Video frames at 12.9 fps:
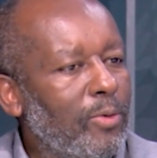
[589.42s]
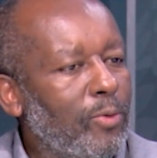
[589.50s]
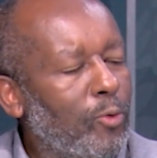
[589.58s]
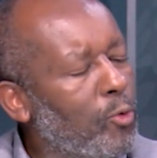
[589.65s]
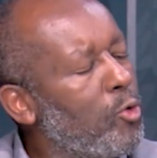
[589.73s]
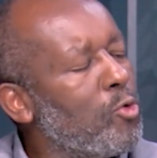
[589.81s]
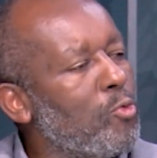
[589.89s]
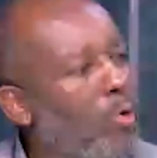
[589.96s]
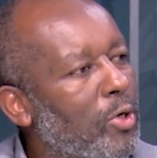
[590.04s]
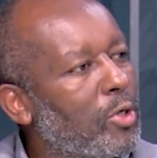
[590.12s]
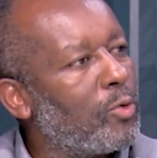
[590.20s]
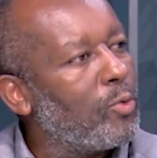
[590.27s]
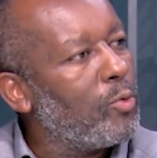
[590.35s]
do you
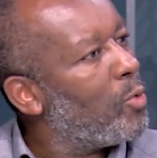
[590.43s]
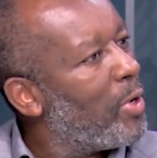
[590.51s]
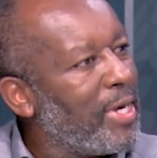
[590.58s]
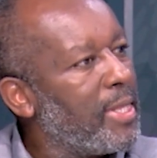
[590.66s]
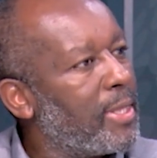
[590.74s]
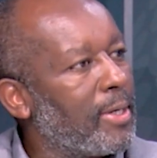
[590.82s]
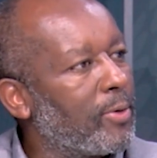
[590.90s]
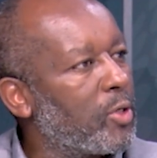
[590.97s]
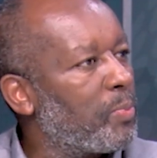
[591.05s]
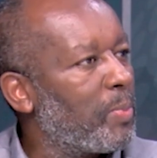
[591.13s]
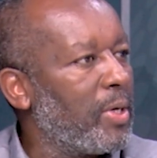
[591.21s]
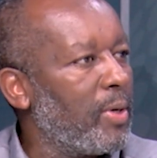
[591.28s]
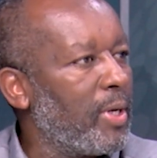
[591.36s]
want to do anything on
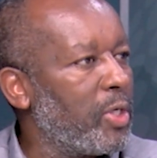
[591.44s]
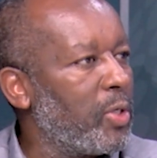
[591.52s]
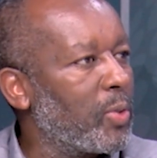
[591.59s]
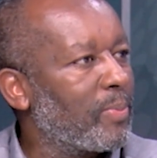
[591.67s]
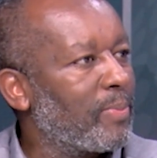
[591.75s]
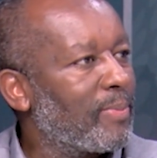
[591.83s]
speculation?